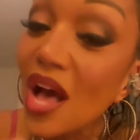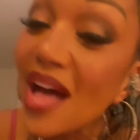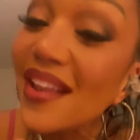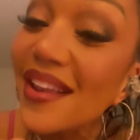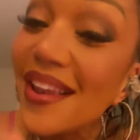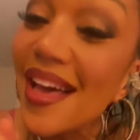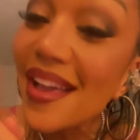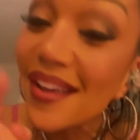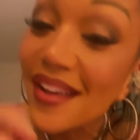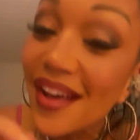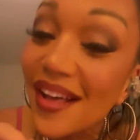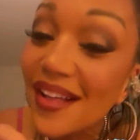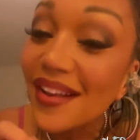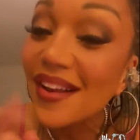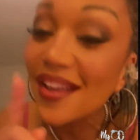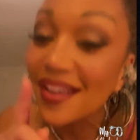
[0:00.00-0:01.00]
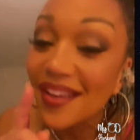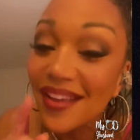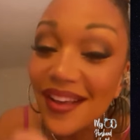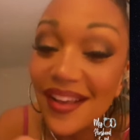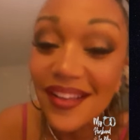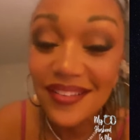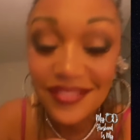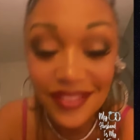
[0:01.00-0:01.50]

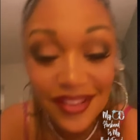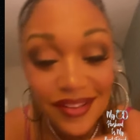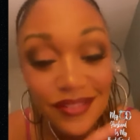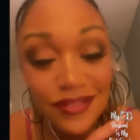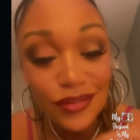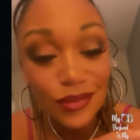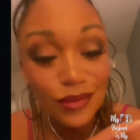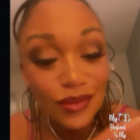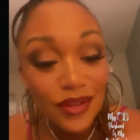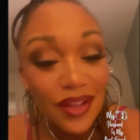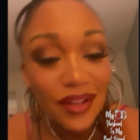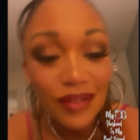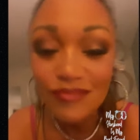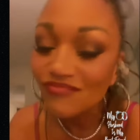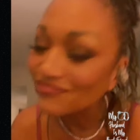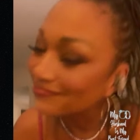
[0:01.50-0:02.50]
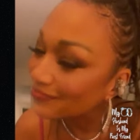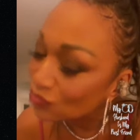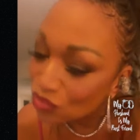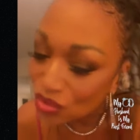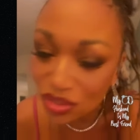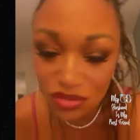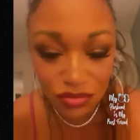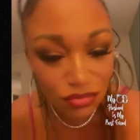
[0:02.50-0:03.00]
Hallelujah.
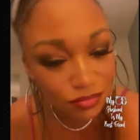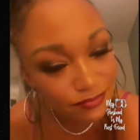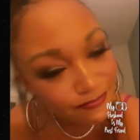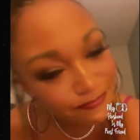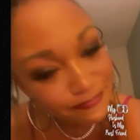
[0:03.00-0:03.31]
Woo.